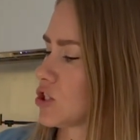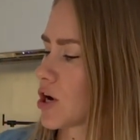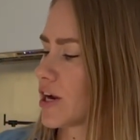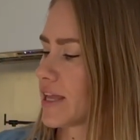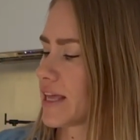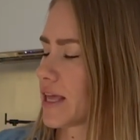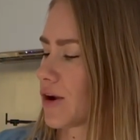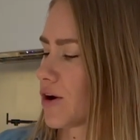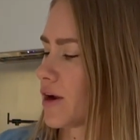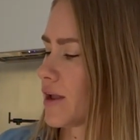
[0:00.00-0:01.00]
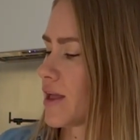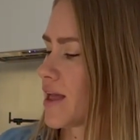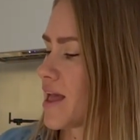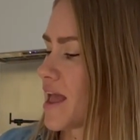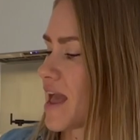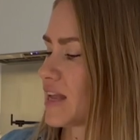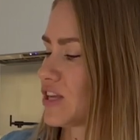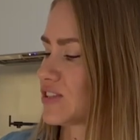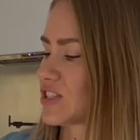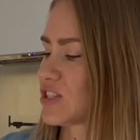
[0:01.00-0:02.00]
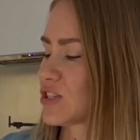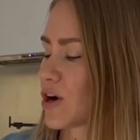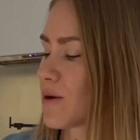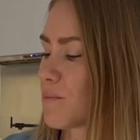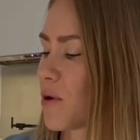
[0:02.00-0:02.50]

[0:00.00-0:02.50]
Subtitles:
start here. And you start